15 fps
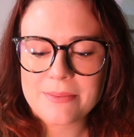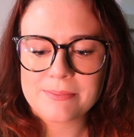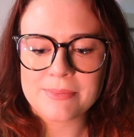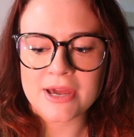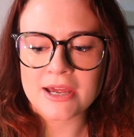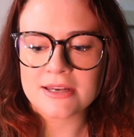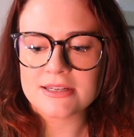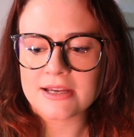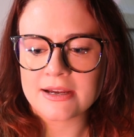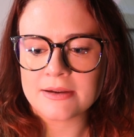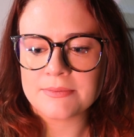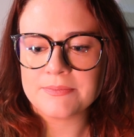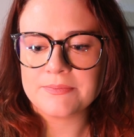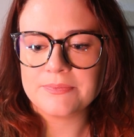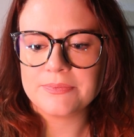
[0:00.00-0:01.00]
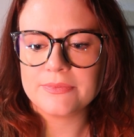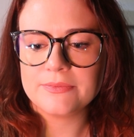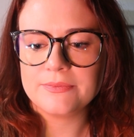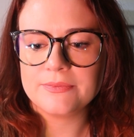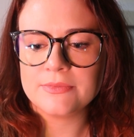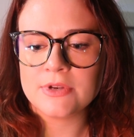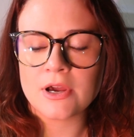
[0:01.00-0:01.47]
But
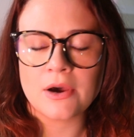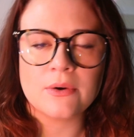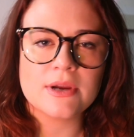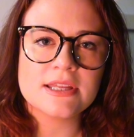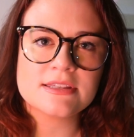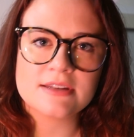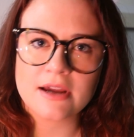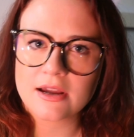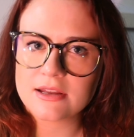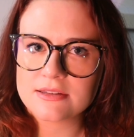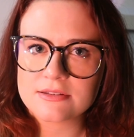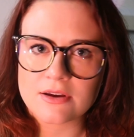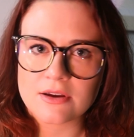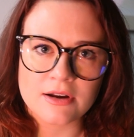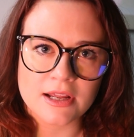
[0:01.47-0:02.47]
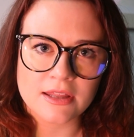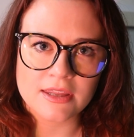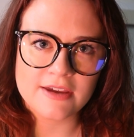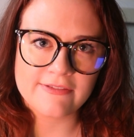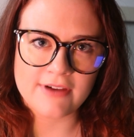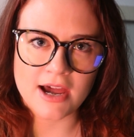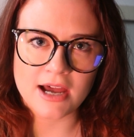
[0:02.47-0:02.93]
no, it's not
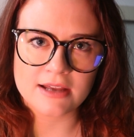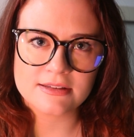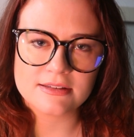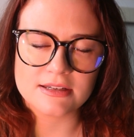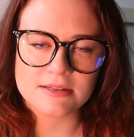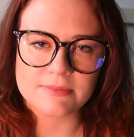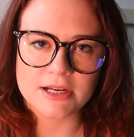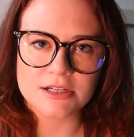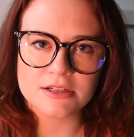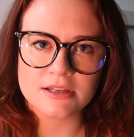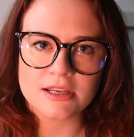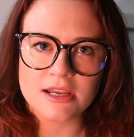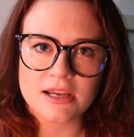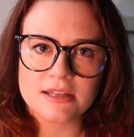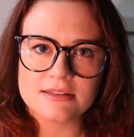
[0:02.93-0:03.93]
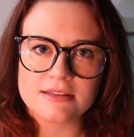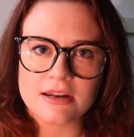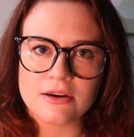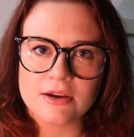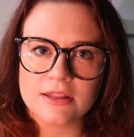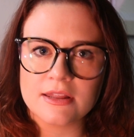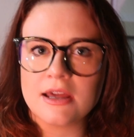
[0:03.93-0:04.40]
concerningly fast, especially
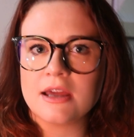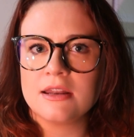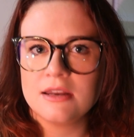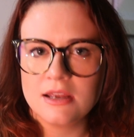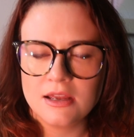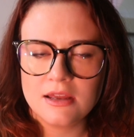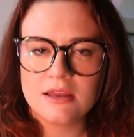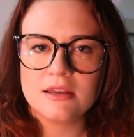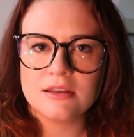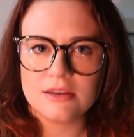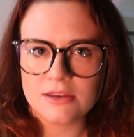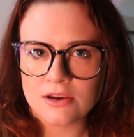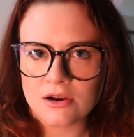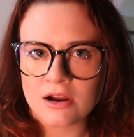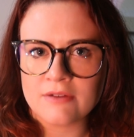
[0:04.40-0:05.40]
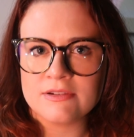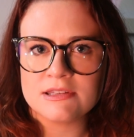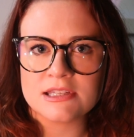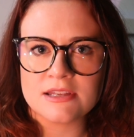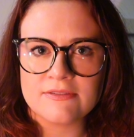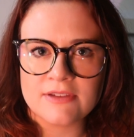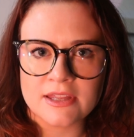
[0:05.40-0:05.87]
considering that you're
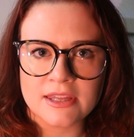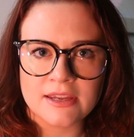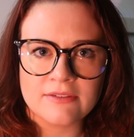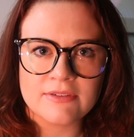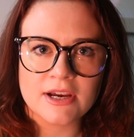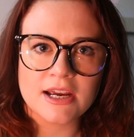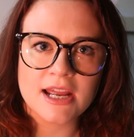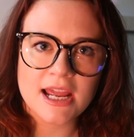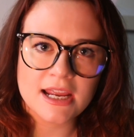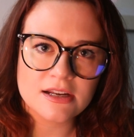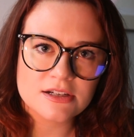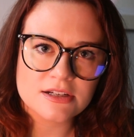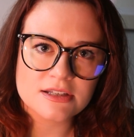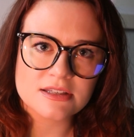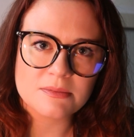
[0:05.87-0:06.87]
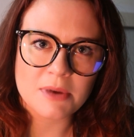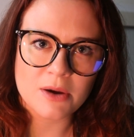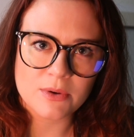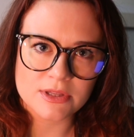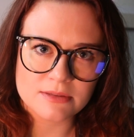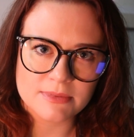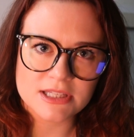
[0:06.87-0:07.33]
obviously feeling very anxious
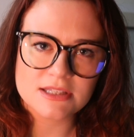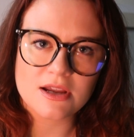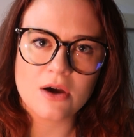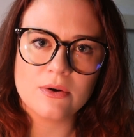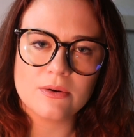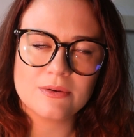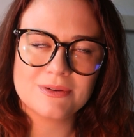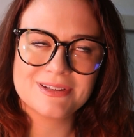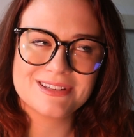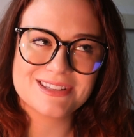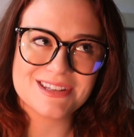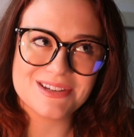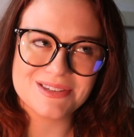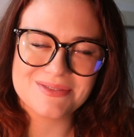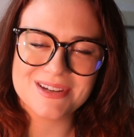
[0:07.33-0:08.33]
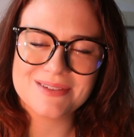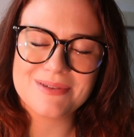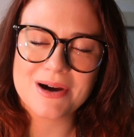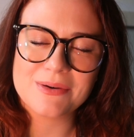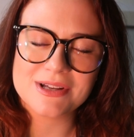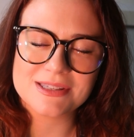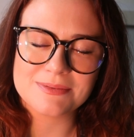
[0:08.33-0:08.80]
about
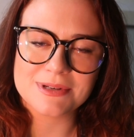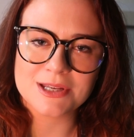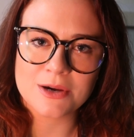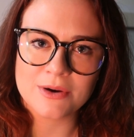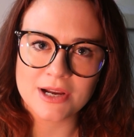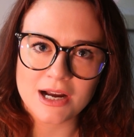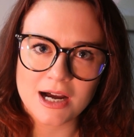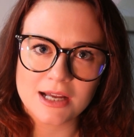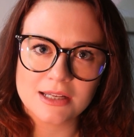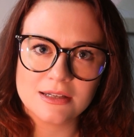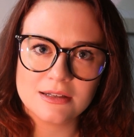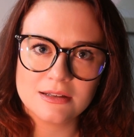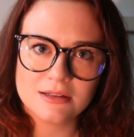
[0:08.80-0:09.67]
what's been going on.